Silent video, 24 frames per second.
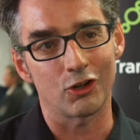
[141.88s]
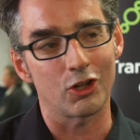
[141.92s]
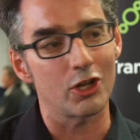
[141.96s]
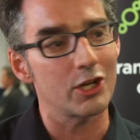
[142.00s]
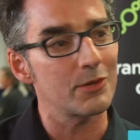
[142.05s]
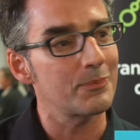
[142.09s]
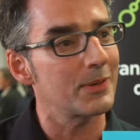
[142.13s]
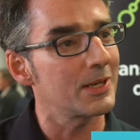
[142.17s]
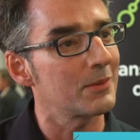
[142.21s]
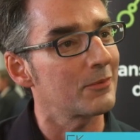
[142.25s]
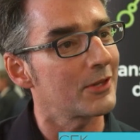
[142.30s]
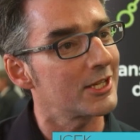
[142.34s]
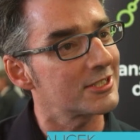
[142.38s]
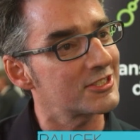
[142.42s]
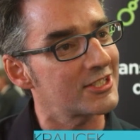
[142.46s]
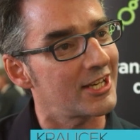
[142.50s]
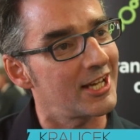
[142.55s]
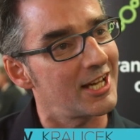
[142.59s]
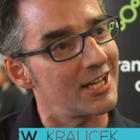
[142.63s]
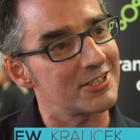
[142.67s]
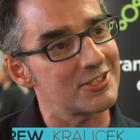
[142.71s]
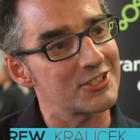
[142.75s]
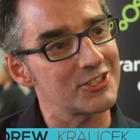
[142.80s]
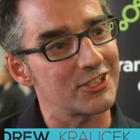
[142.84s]
a lot of people, it's the
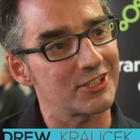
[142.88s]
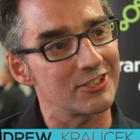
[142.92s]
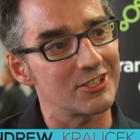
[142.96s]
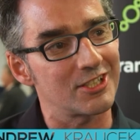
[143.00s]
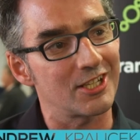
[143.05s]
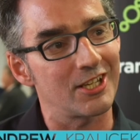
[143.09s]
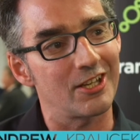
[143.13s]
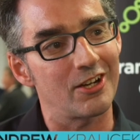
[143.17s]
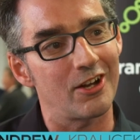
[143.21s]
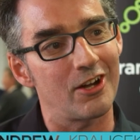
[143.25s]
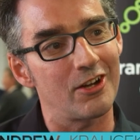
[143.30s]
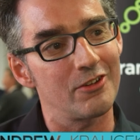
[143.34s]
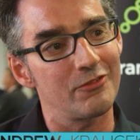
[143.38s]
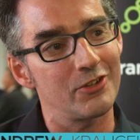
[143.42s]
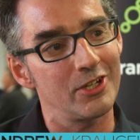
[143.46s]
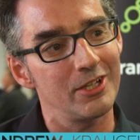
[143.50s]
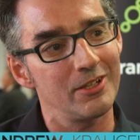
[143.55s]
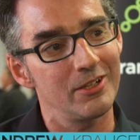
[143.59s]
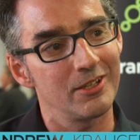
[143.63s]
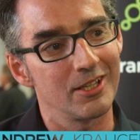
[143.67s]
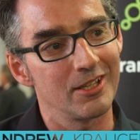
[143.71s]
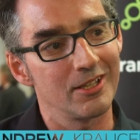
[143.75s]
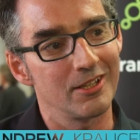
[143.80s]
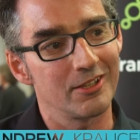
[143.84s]
hardest thing to get over
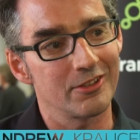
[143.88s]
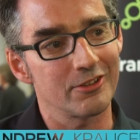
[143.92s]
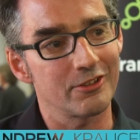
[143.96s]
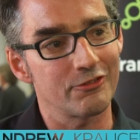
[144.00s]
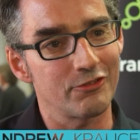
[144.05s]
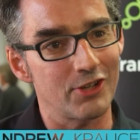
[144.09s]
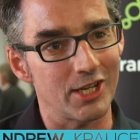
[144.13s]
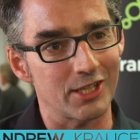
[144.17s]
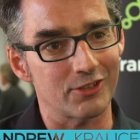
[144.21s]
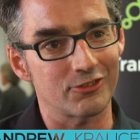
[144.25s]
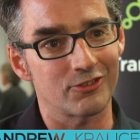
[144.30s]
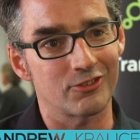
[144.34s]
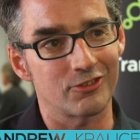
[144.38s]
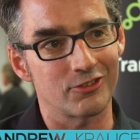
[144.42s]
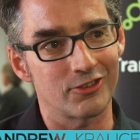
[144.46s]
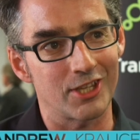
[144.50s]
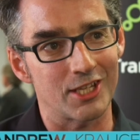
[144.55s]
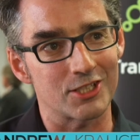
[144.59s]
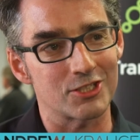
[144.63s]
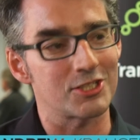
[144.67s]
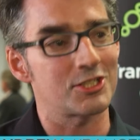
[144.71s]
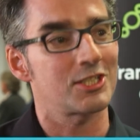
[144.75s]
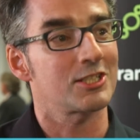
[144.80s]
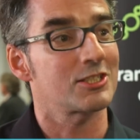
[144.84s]
the fact
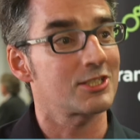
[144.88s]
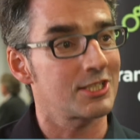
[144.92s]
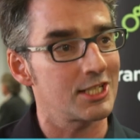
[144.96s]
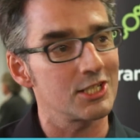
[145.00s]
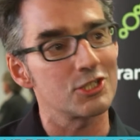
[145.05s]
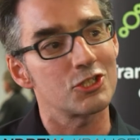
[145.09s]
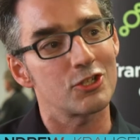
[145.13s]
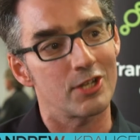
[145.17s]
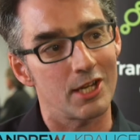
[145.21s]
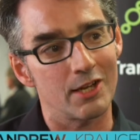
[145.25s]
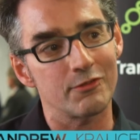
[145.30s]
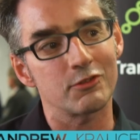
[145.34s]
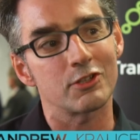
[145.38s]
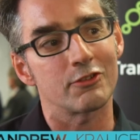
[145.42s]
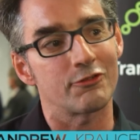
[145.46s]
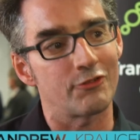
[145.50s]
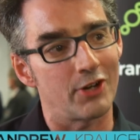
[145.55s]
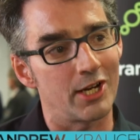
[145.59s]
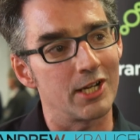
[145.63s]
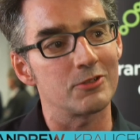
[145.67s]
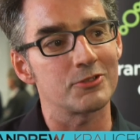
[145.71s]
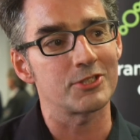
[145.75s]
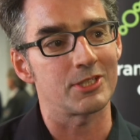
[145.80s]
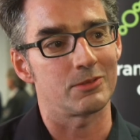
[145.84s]
that to succeed you have to
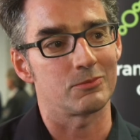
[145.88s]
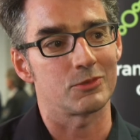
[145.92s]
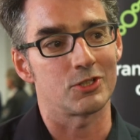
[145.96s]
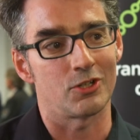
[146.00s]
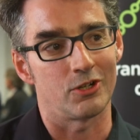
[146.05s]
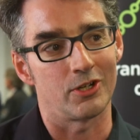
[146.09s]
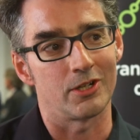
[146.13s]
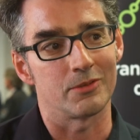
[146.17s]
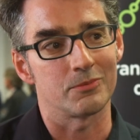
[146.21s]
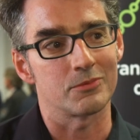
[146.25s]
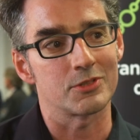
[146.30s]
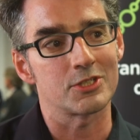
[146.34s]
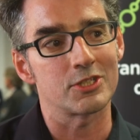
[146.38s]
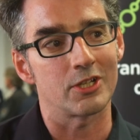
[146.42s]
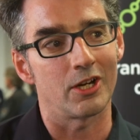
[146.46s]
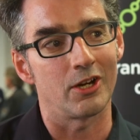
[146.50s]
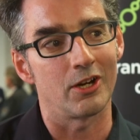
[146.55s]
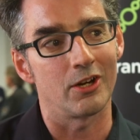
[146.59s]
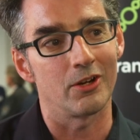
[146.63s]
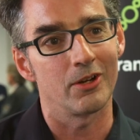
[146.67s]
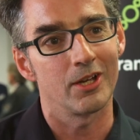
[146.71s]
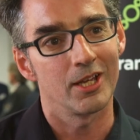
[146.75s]
fail sometimes. So,